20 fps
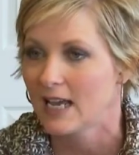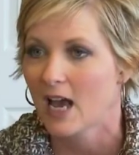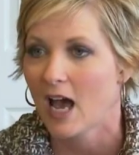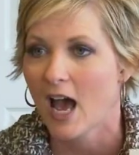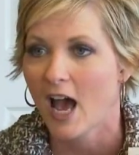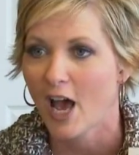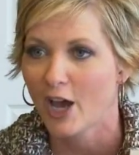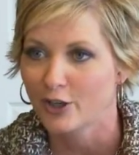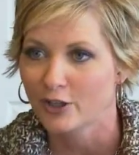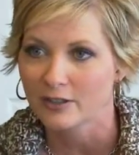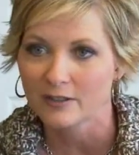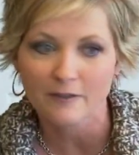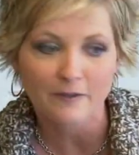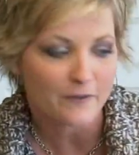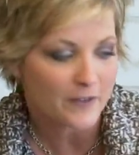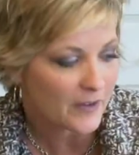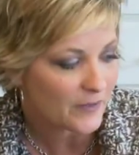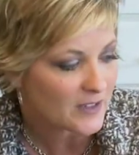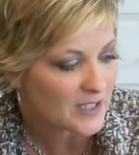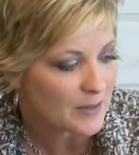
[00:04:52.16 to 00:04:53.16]

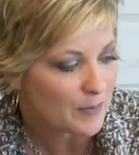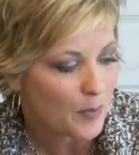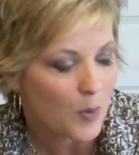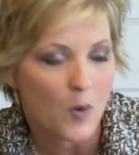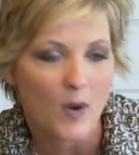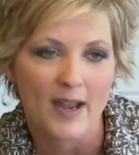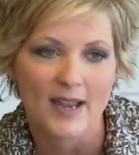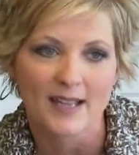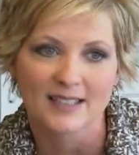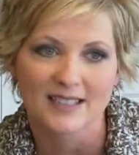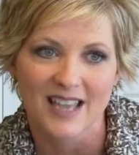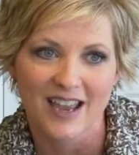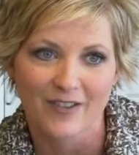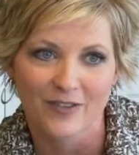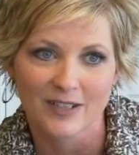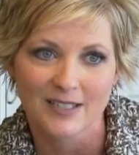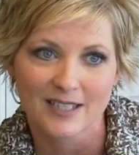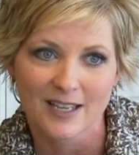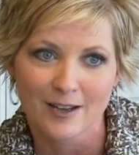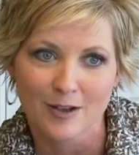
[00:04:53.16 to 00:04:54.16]
150 points
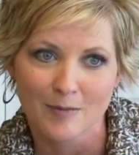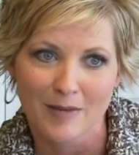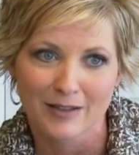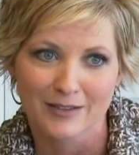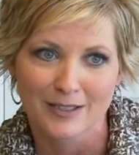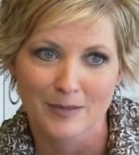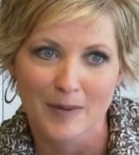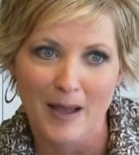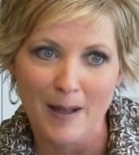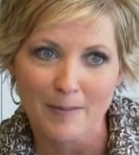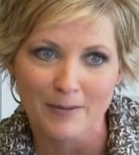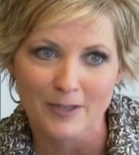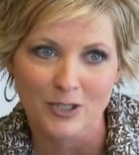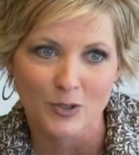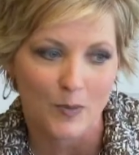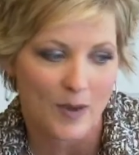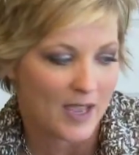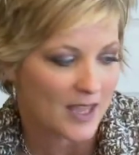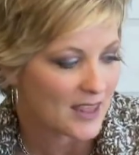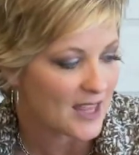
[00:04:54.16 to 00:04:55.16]
every single month to
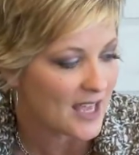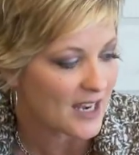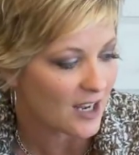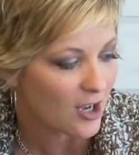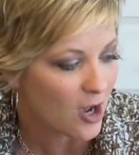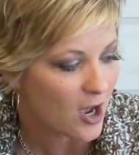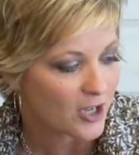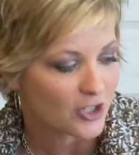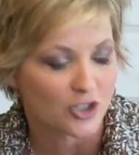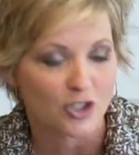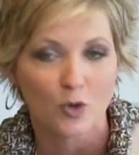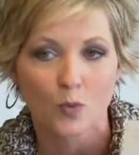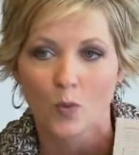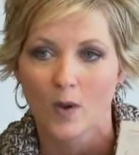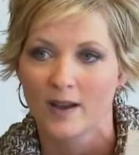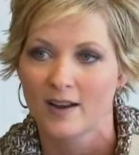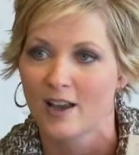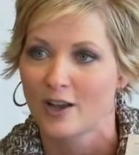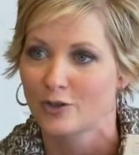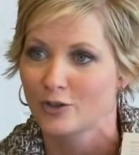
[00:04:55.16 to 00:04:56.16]
publish with, and it costs you
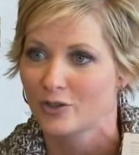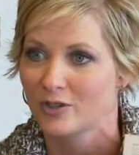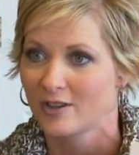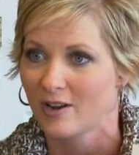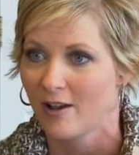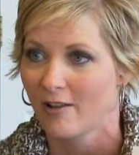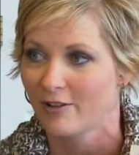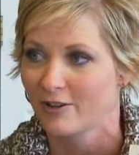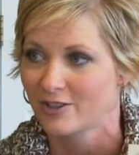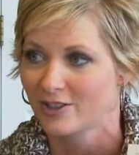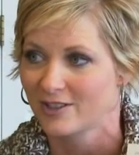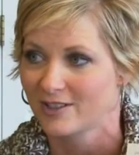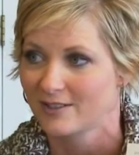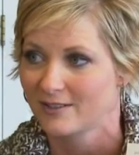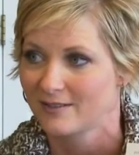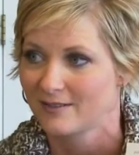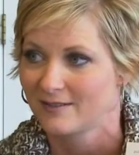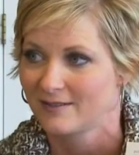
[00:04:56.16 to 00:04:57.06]
$100.